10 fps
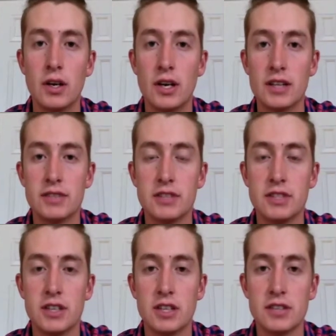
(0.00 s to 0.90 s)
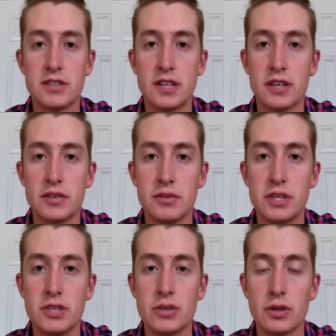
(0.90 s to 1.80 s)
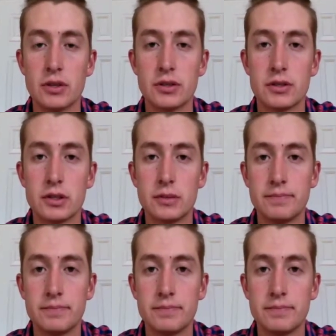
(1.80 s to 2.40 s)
as if it's an unscarce resource.